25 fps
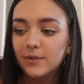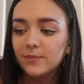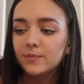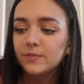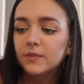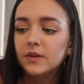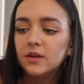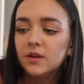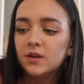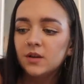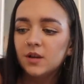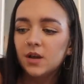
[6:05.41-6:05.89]

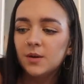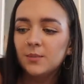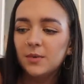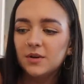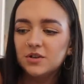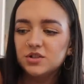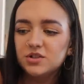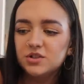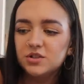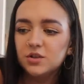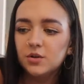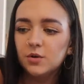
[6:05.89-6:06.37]
I might
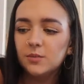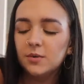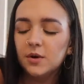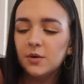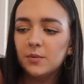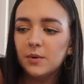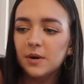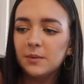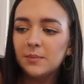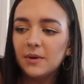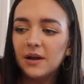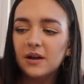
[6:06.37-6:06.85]
just do it on
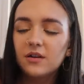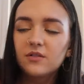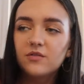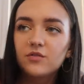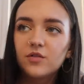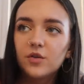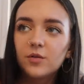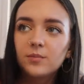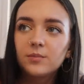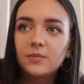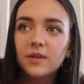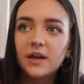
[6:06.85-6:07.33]
my way back
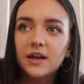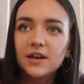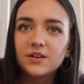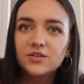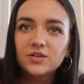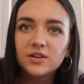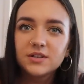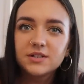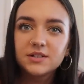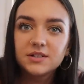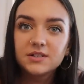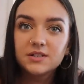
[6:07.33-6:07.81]
from the
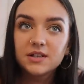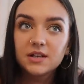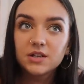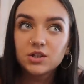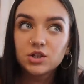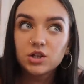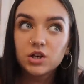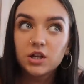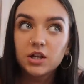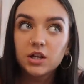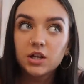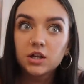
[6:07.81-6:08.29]
hairdressers,
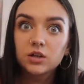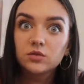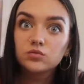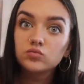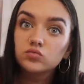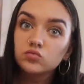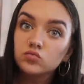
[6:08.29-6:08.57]
actually.